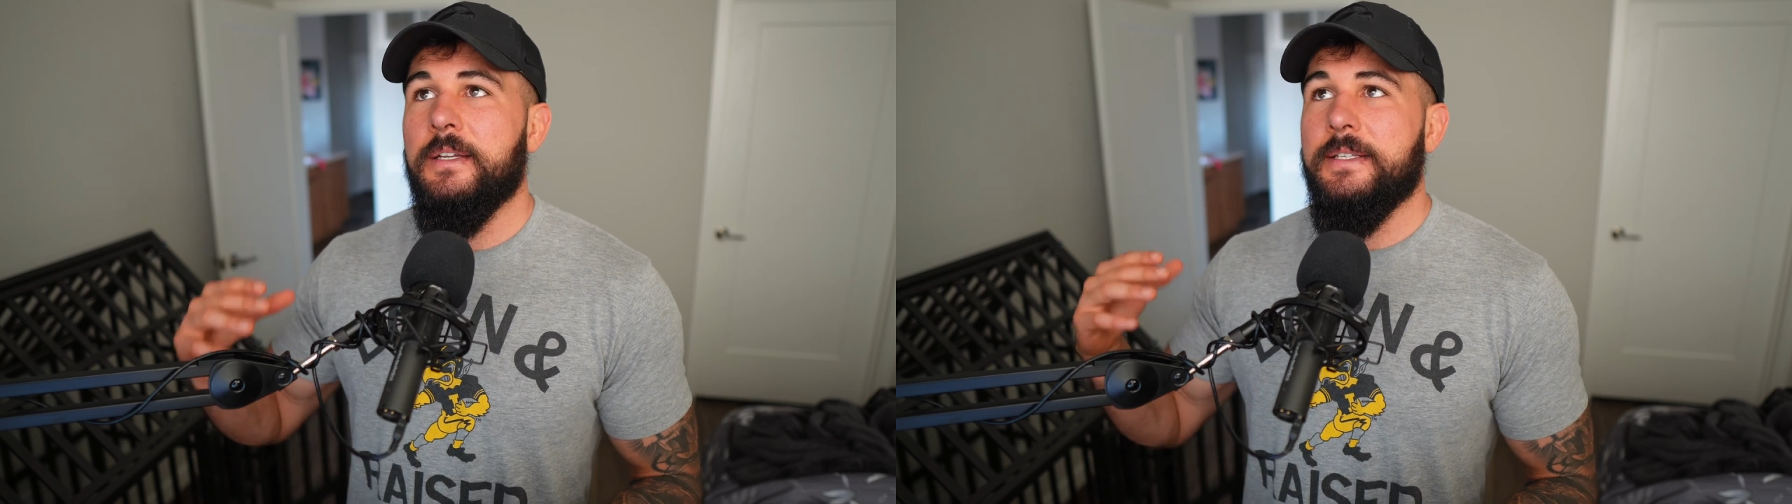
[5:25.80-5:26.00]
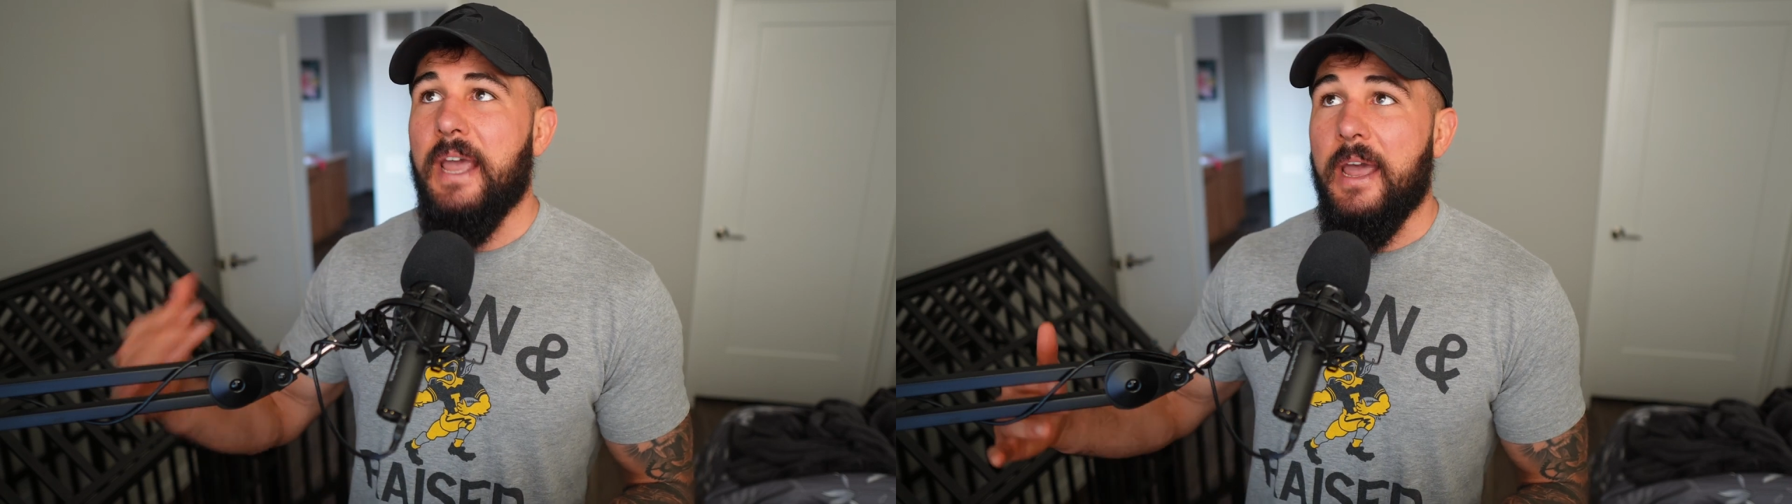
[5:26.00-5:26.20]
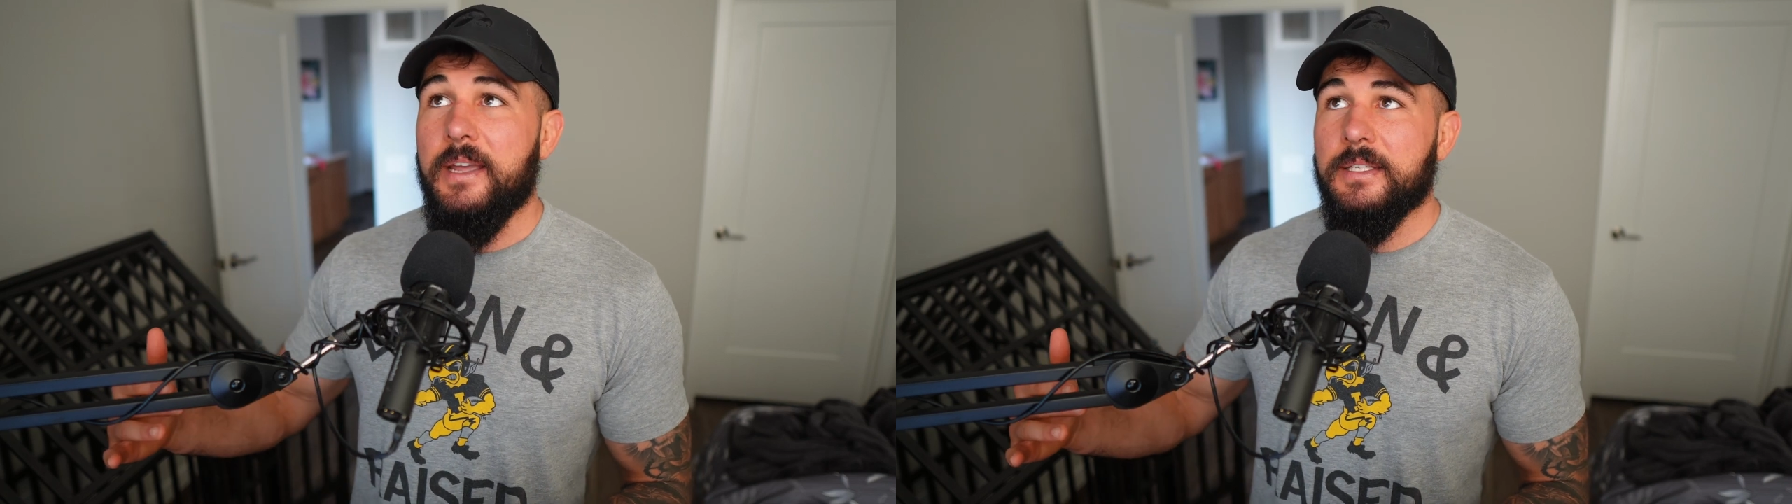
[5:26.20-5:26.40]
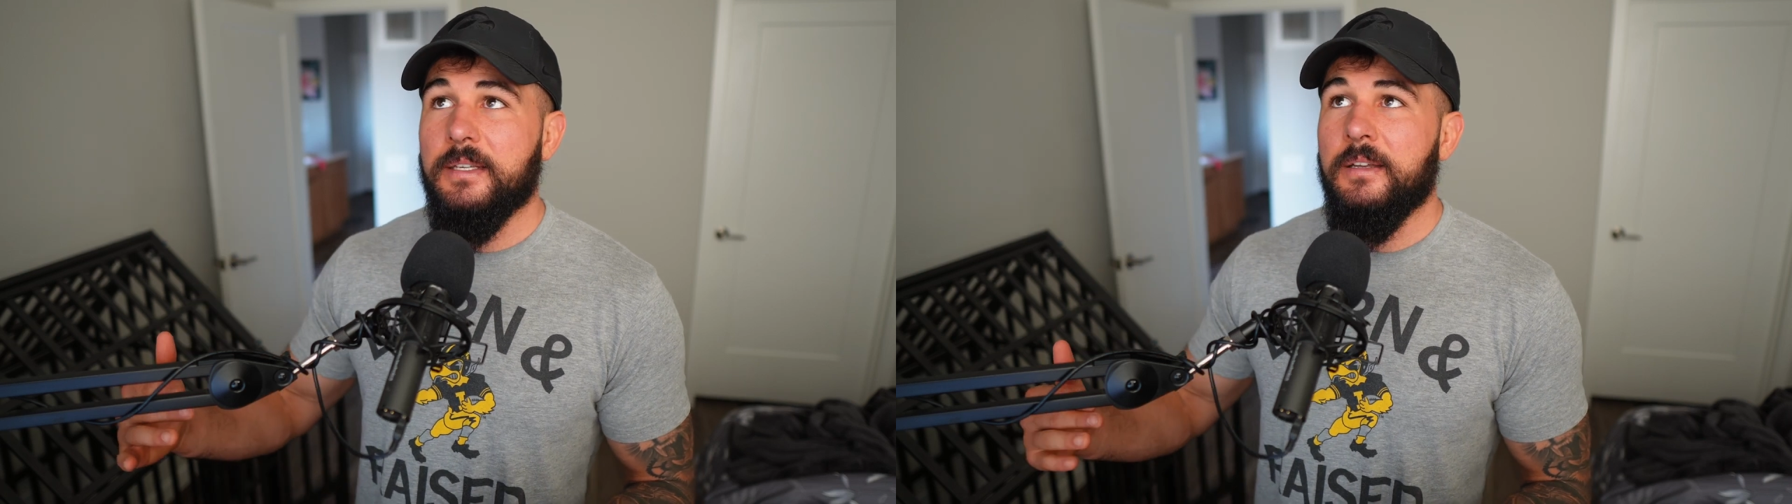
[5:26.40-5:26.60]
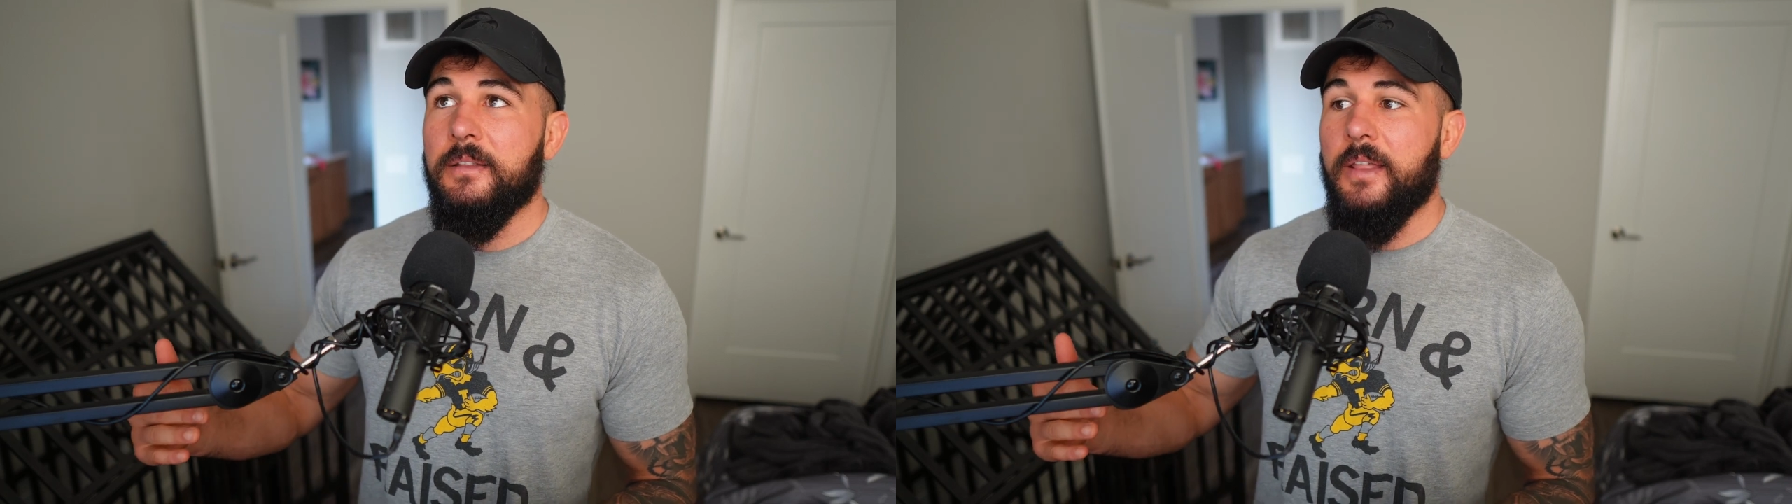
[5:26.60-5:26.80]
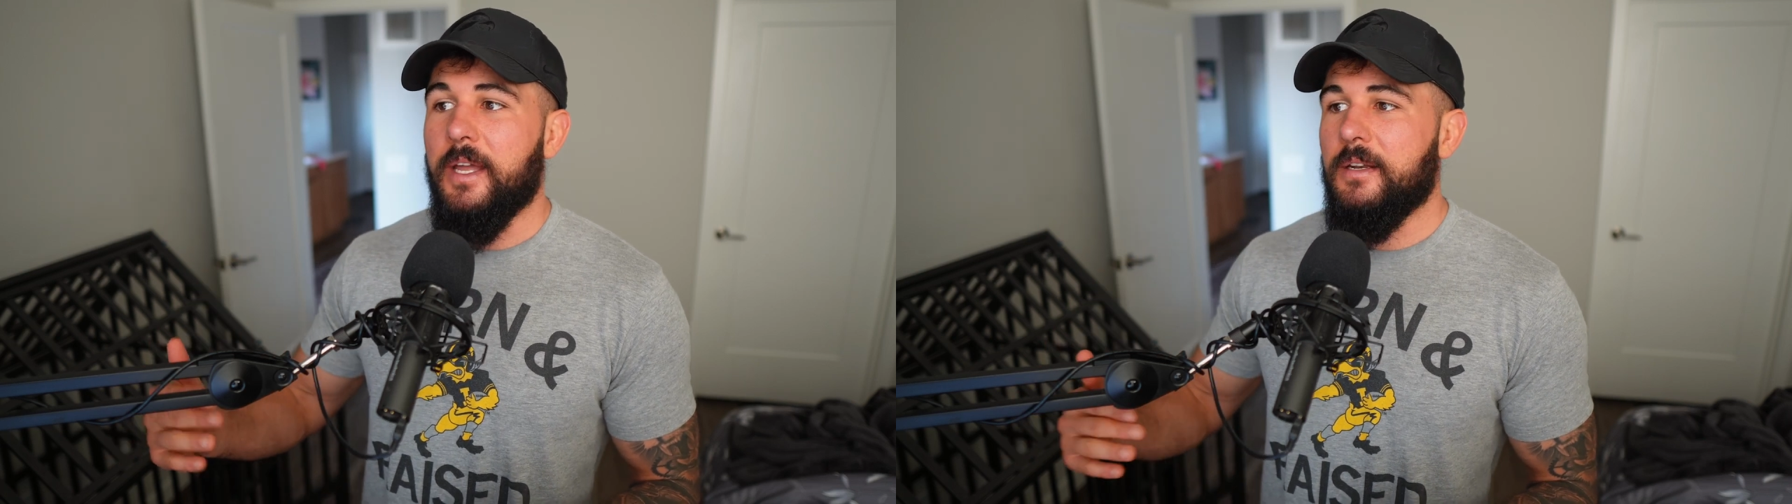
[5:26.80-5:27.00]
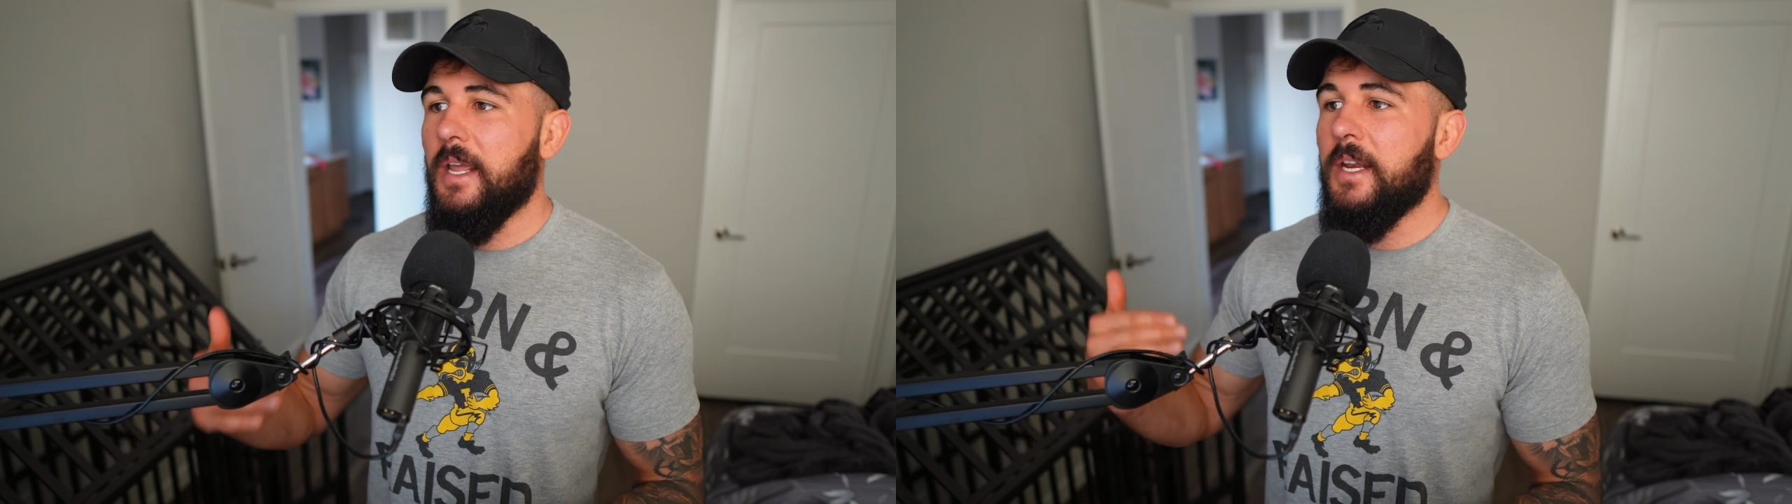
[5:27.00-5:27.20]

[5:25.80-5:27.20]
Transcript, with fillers: task that,